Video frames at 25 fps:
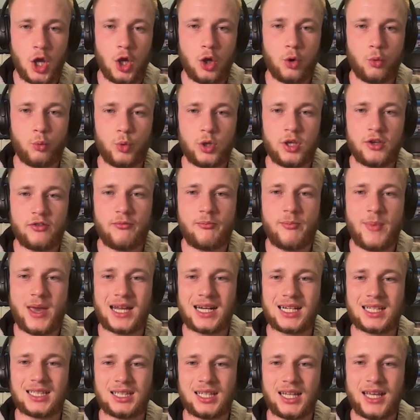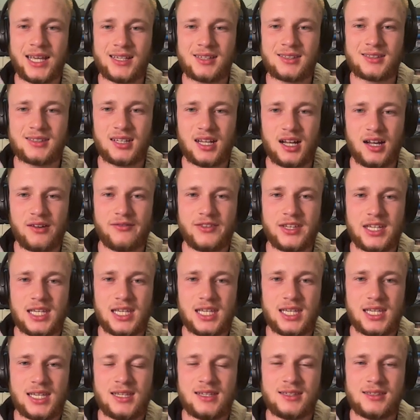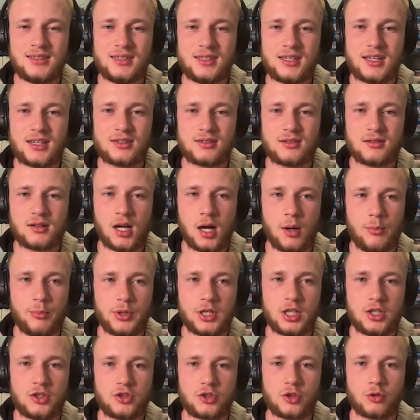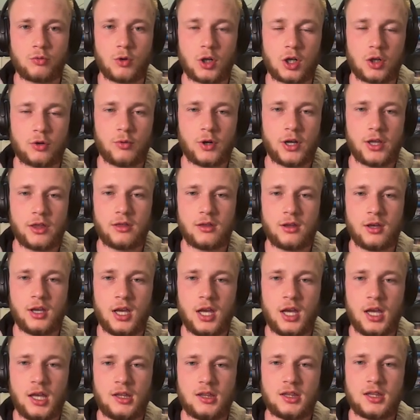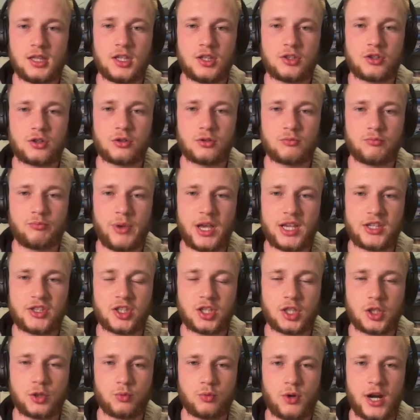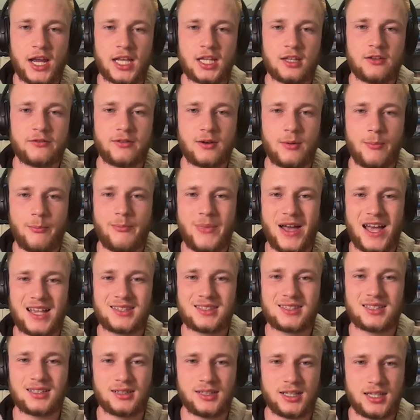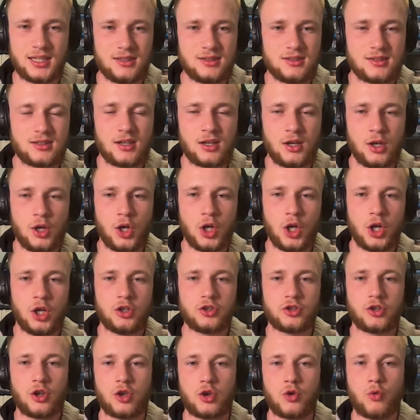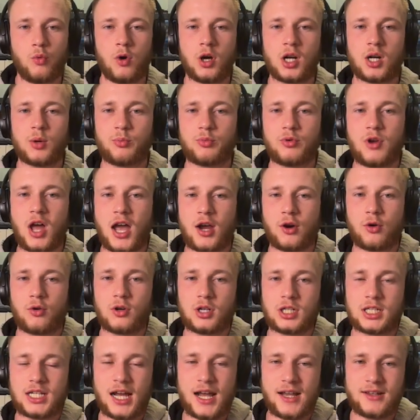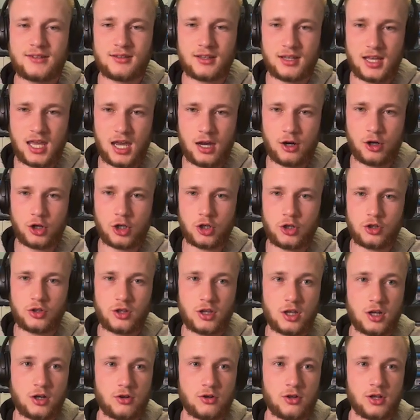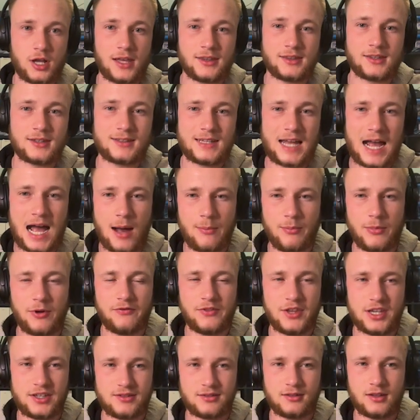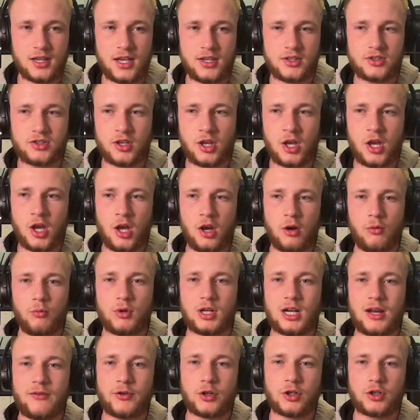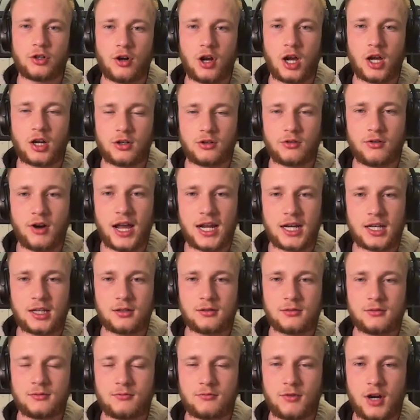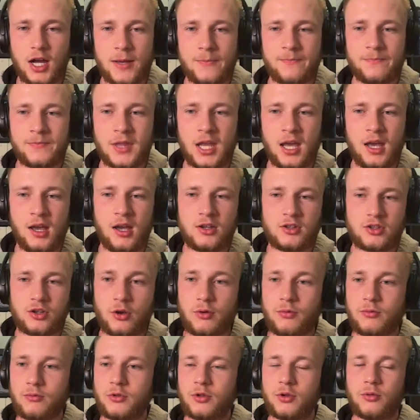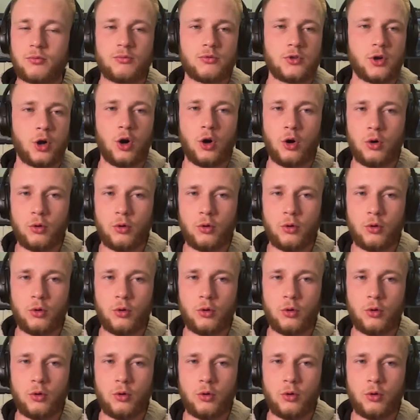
we've made a list of the easiest companies to work with. These are basically ranked from best to least. So you want to prioritize the carriers that are at the top of this list whenever you're underwriting, right? So the whole